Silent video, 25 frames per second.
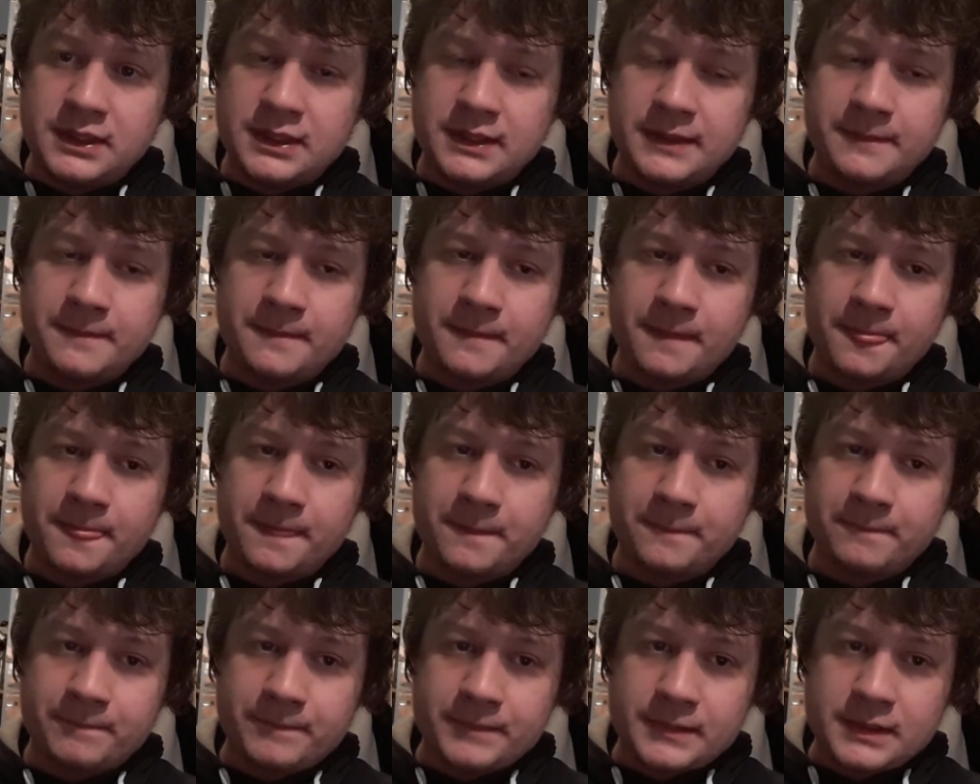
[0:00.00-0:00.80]
um,
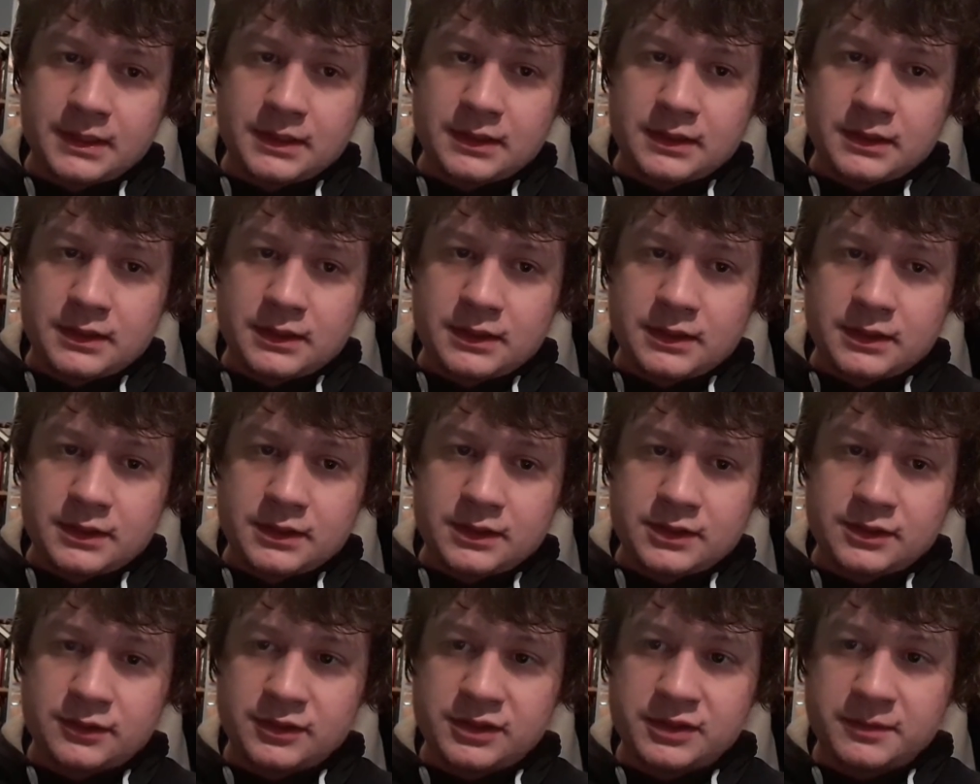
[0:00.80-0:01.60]

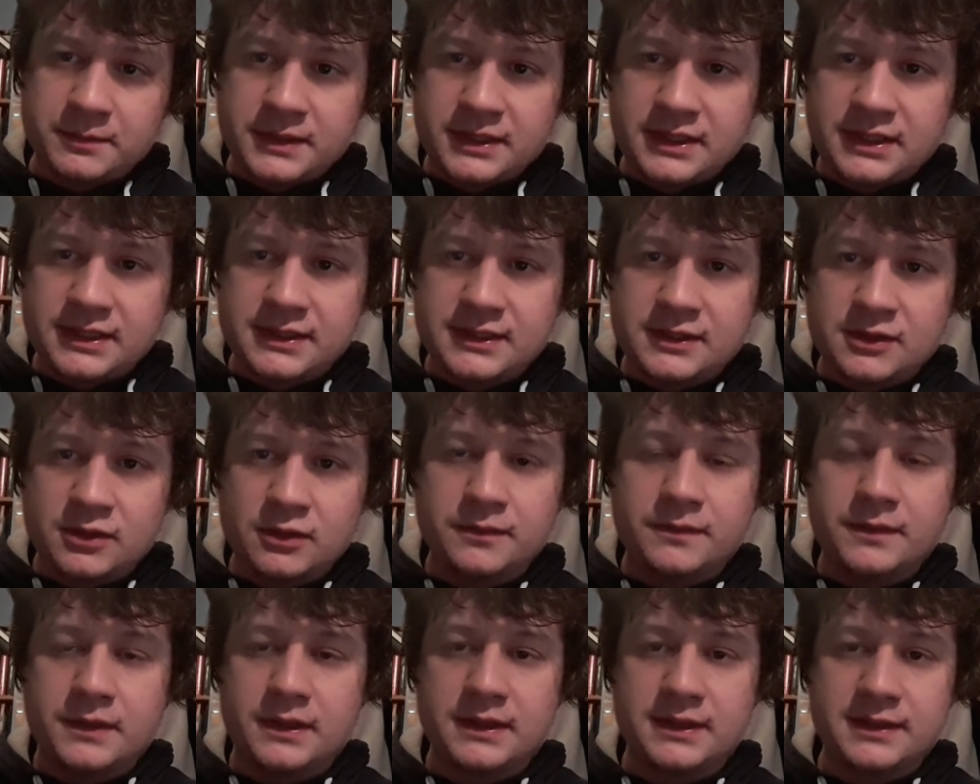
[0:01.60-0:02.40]
social media
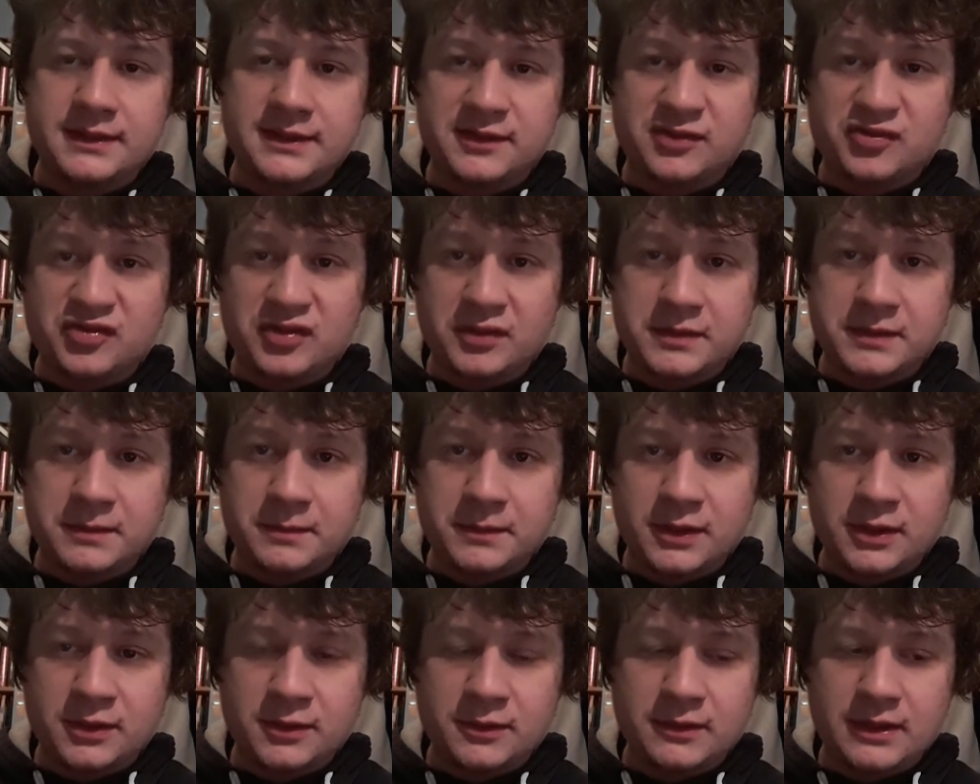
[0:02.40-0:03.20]
stuff in the description
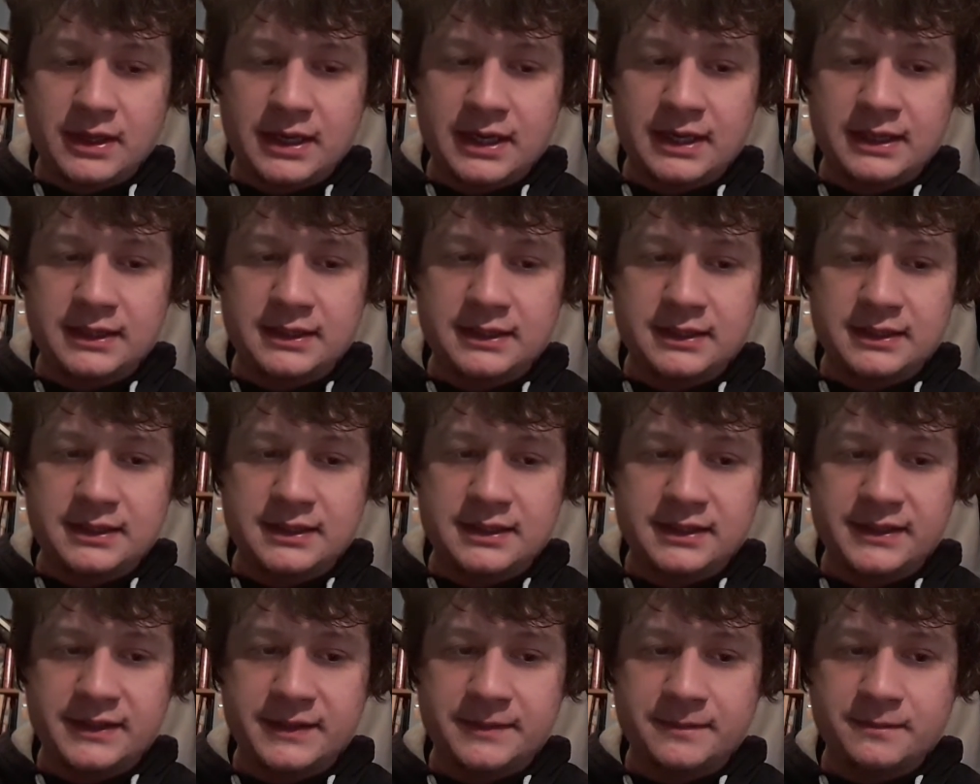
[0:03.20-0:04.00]
below. And
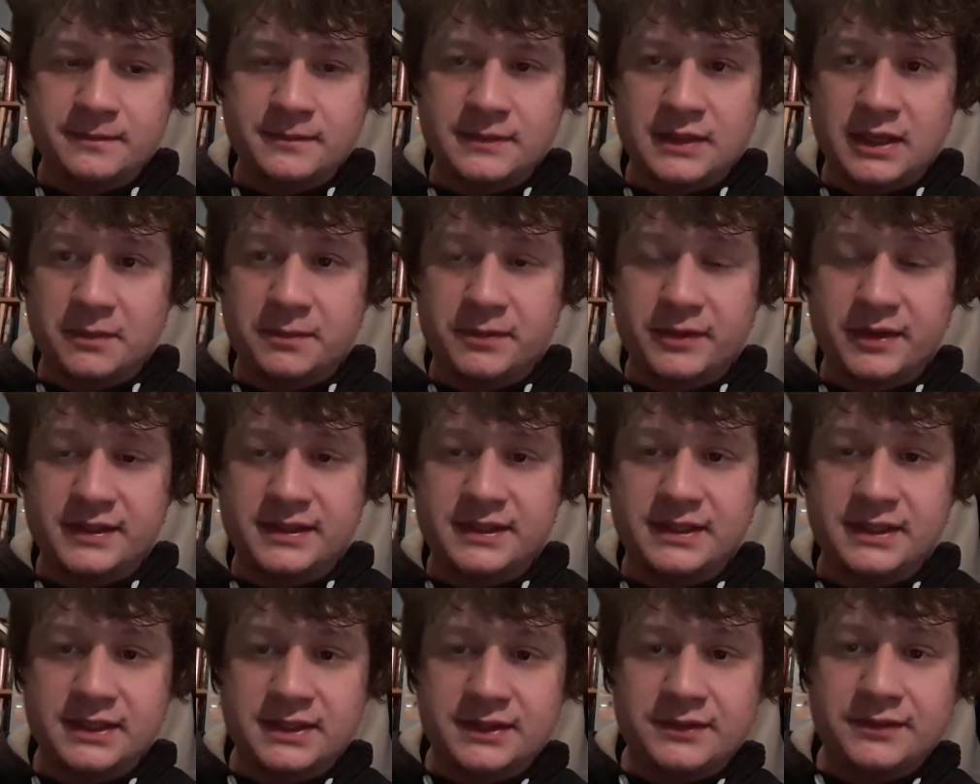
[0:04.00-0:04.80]
um, I'll probably
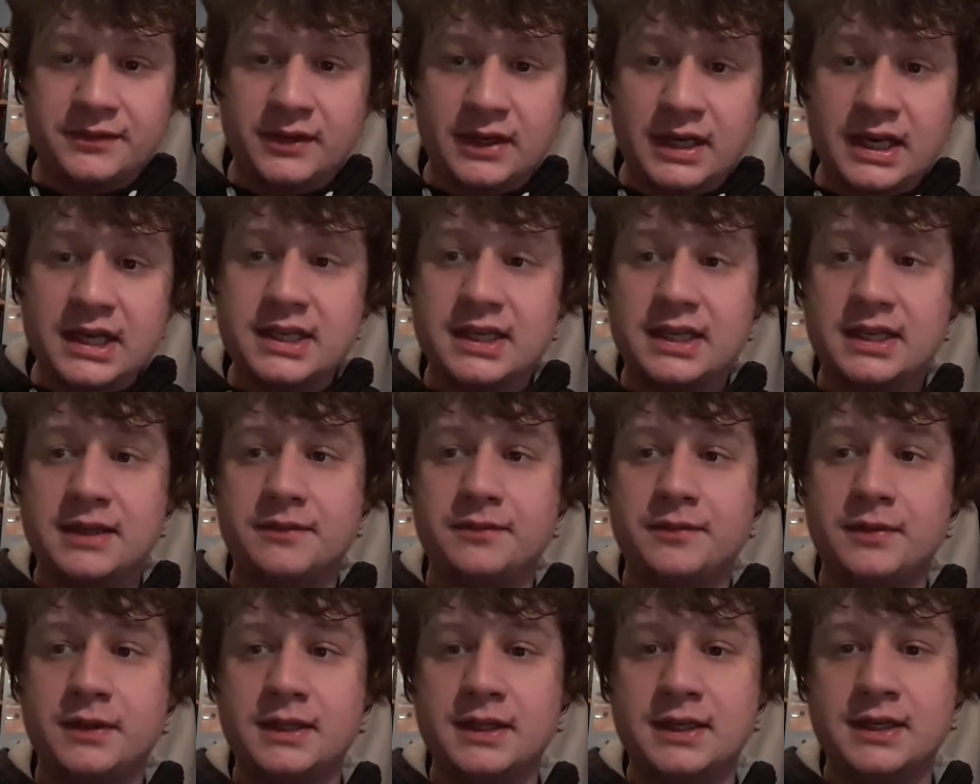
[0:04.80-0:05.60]
see you Friday
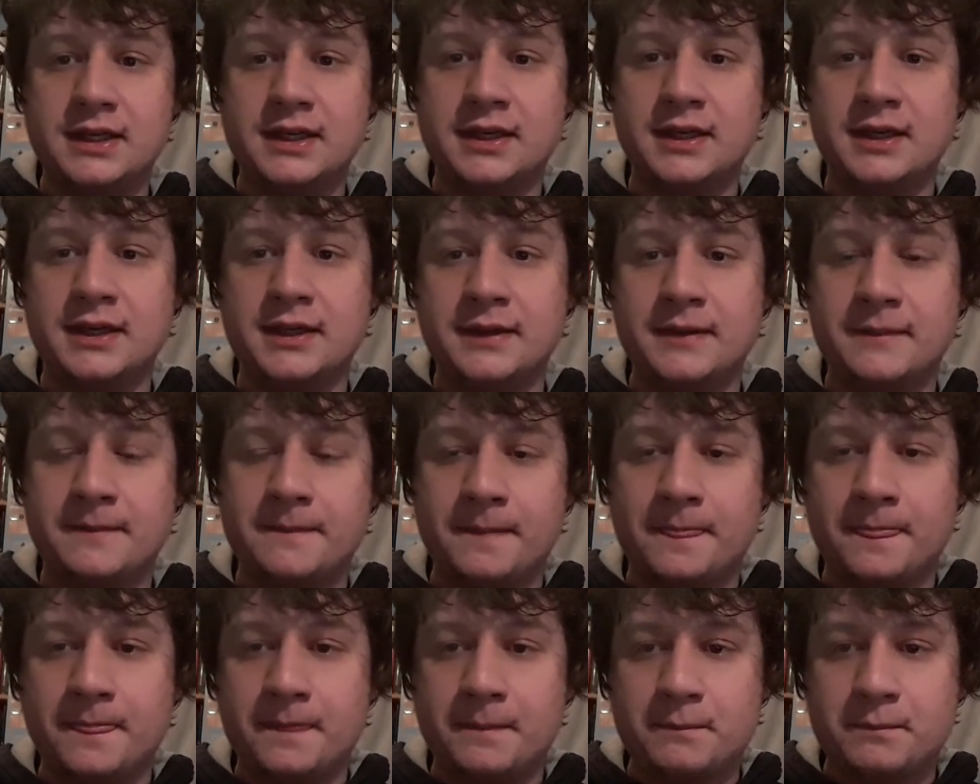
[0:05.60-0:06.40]
for the uh,
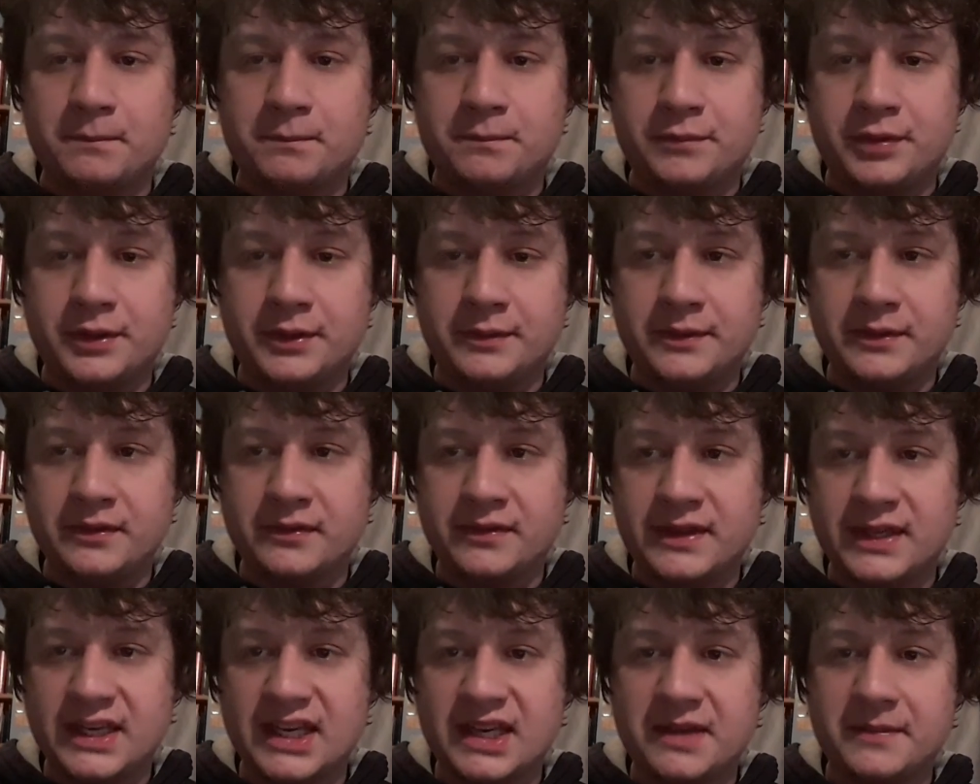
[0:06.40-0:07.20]
preview of
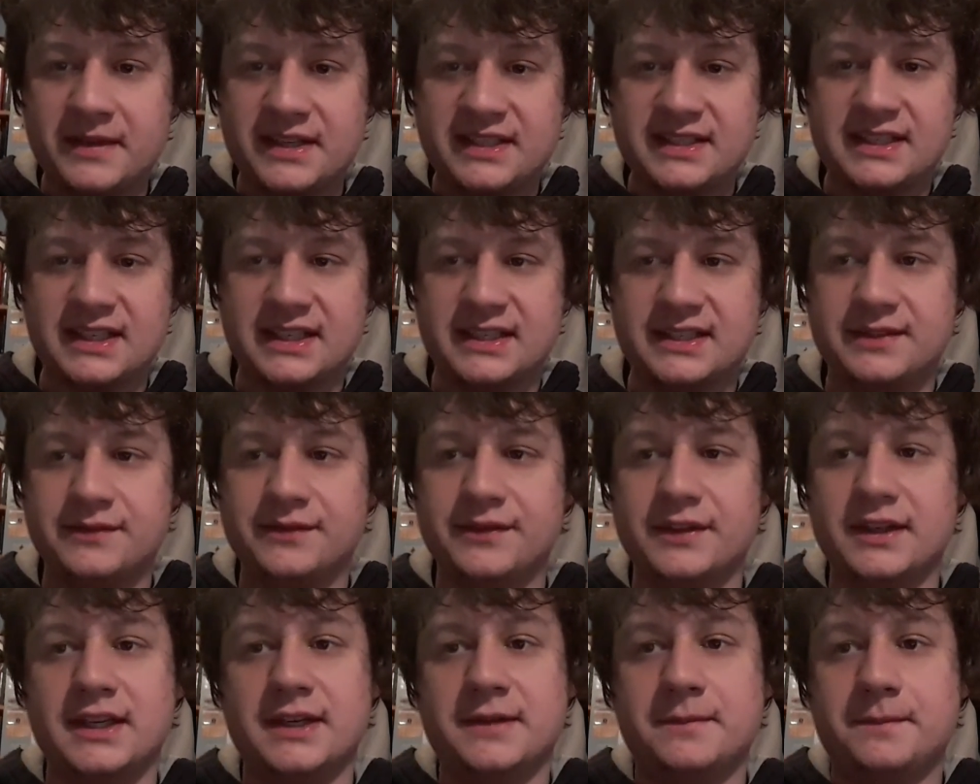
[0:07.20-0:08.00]
the game against Aston
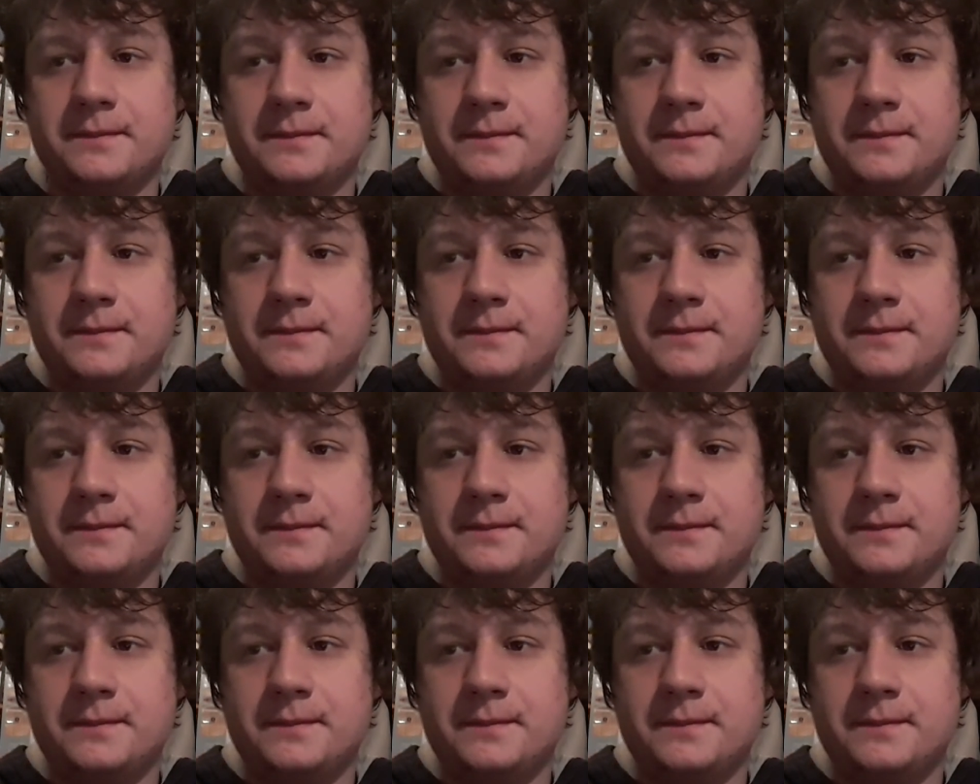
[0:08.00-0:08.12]
Villa.